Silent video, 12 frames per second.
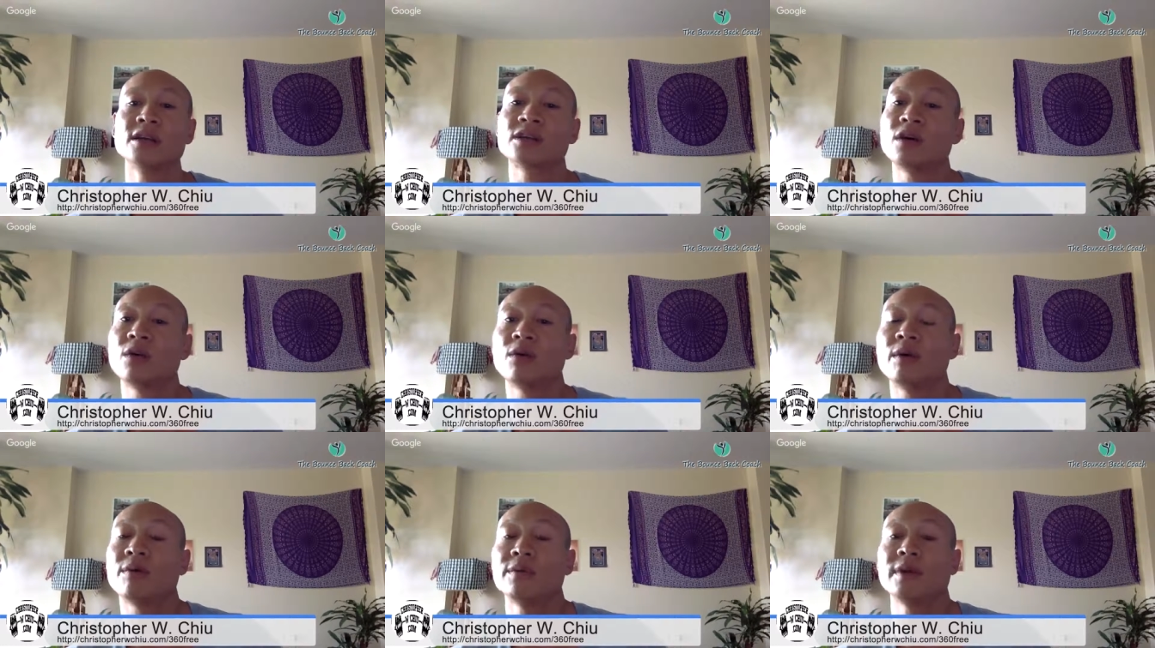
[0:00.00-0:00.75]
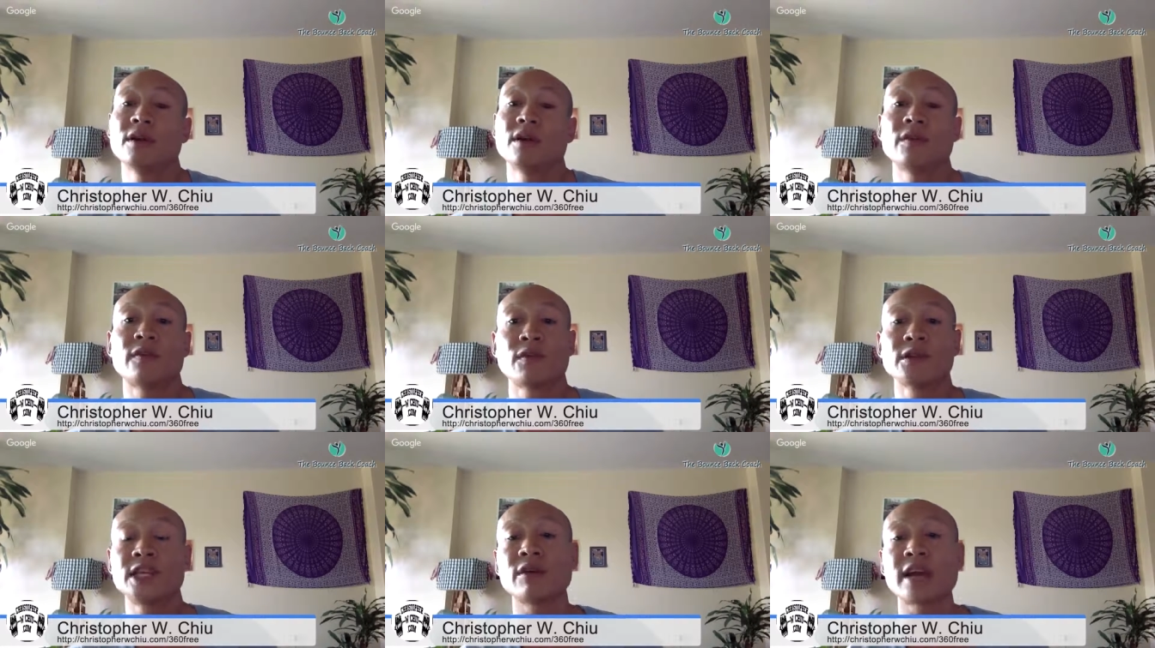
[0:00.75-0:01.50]
So, you know, the
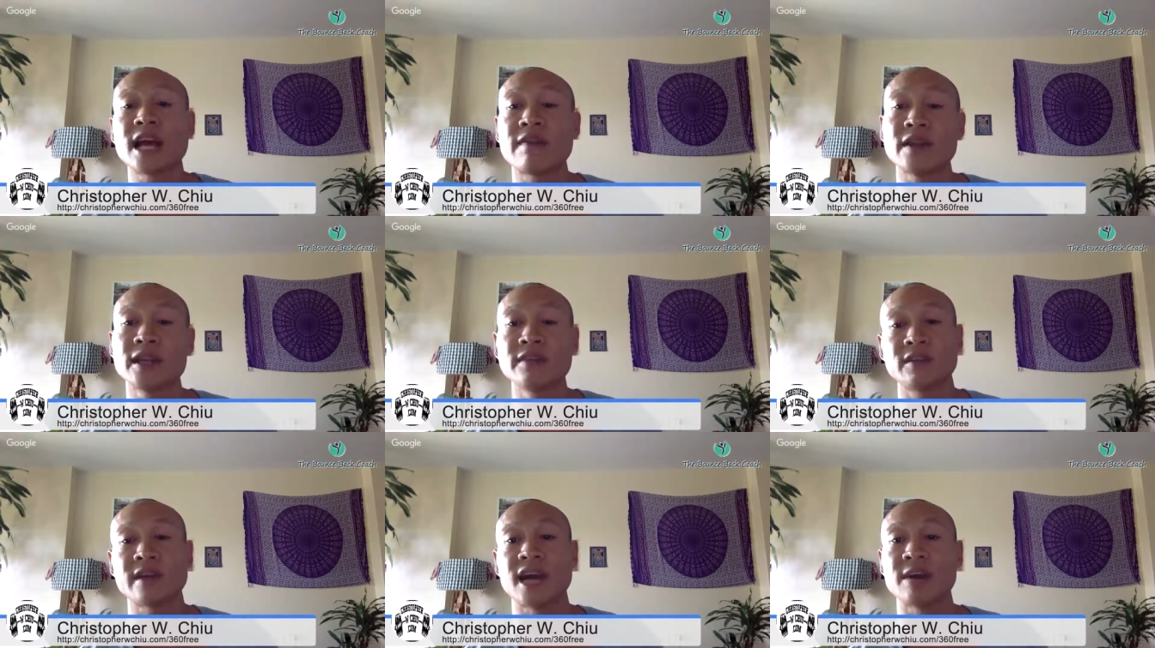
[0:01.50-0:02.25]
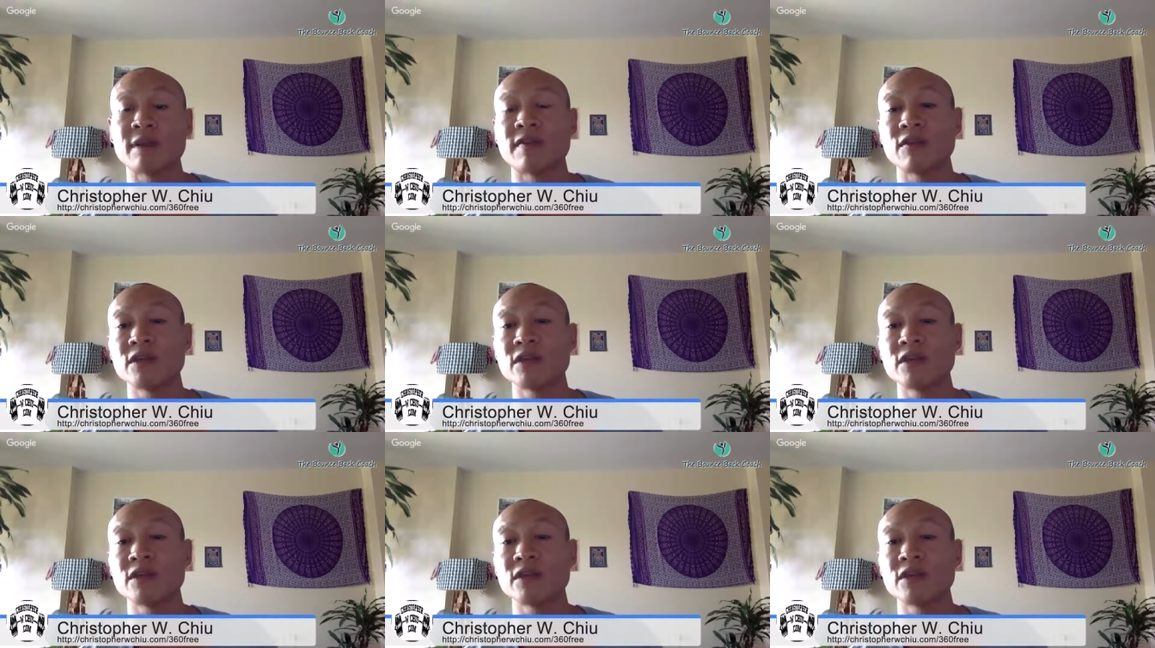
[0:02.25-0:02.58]
first year and a half I lived here, I had my